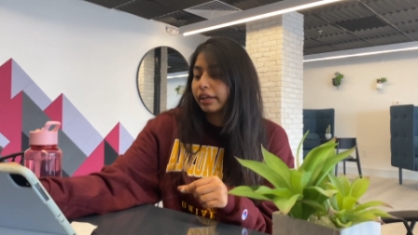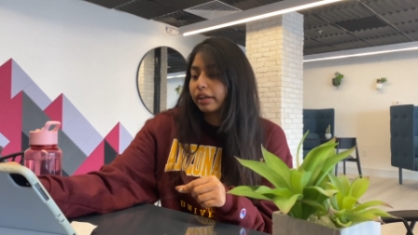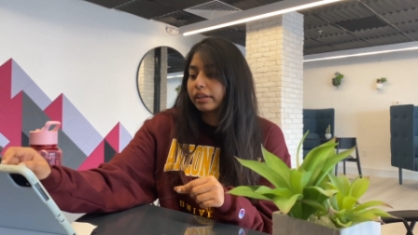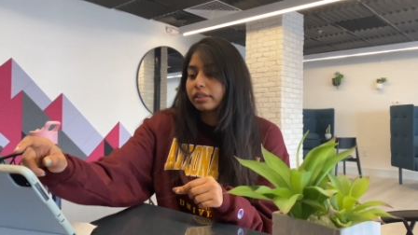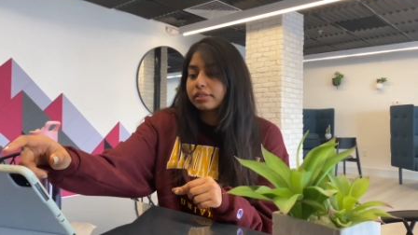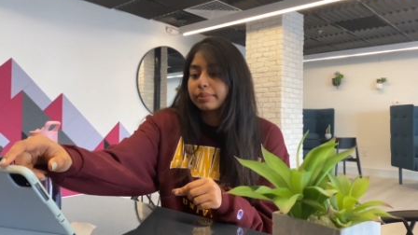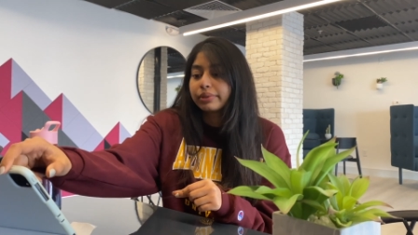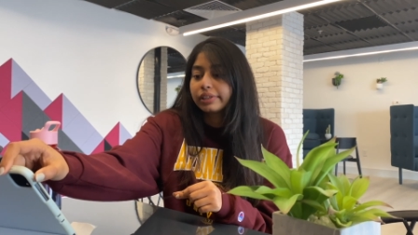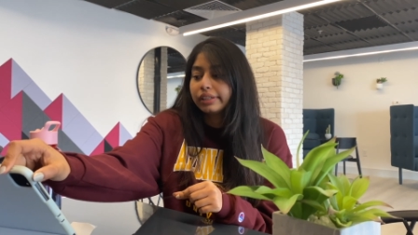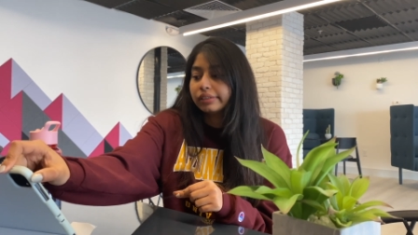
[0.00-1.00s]
and it's a
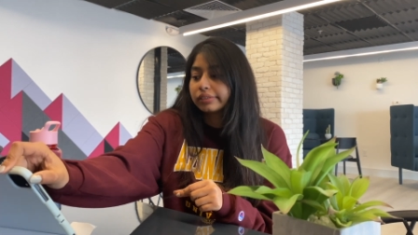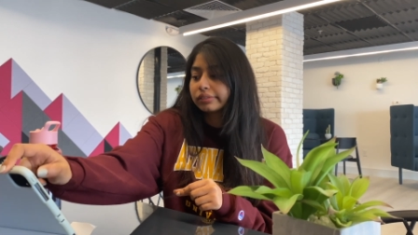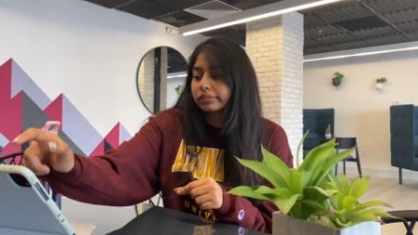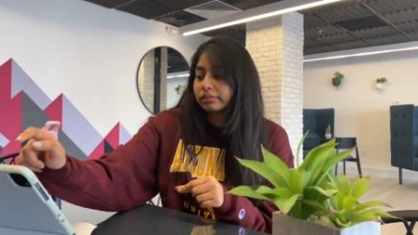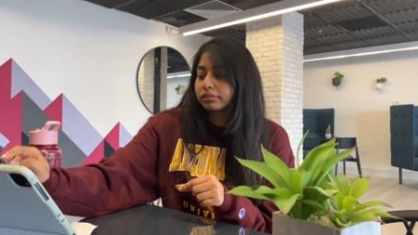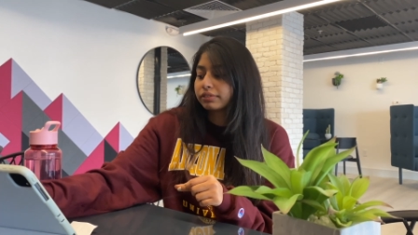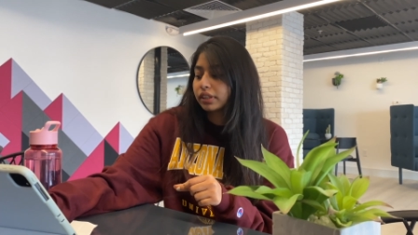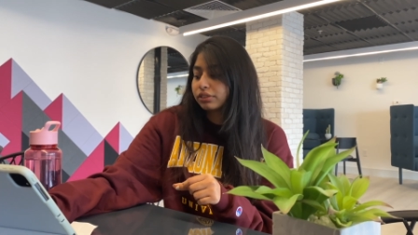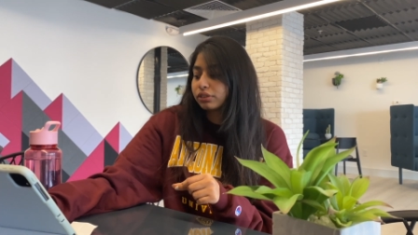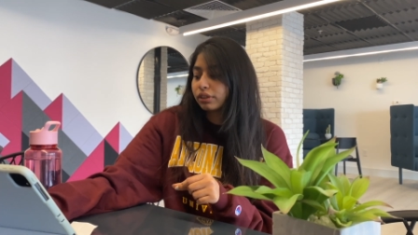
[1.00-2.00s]
pretty
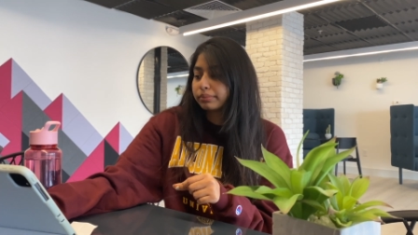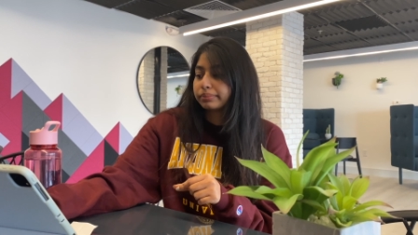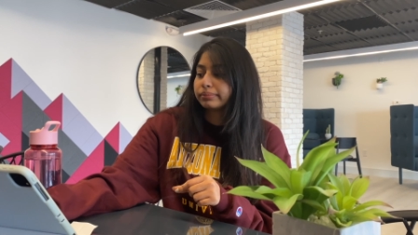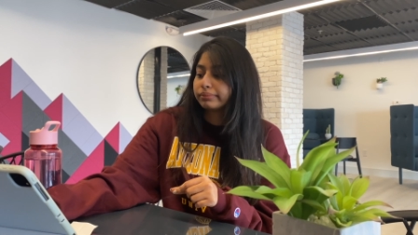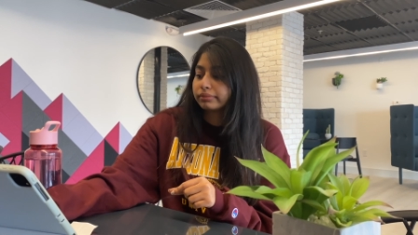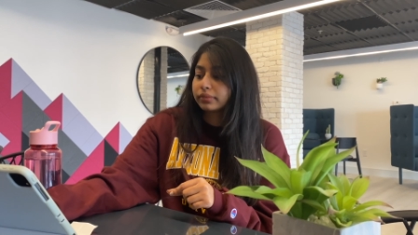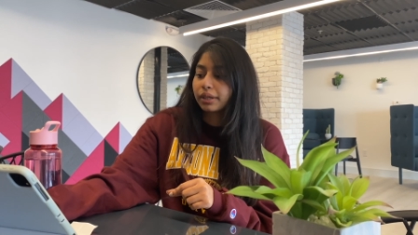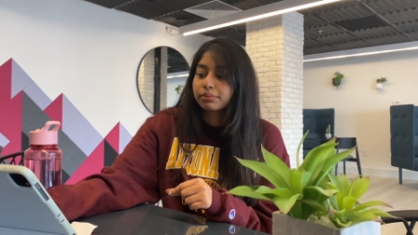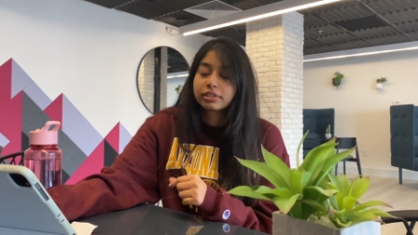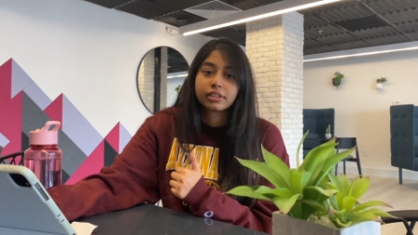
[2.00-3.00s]
fun job,
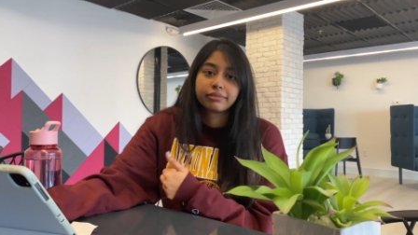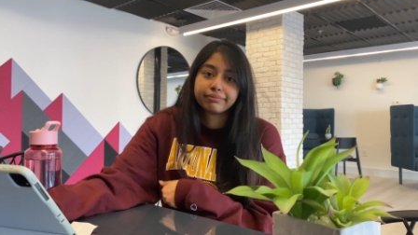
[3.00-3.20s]
I would say.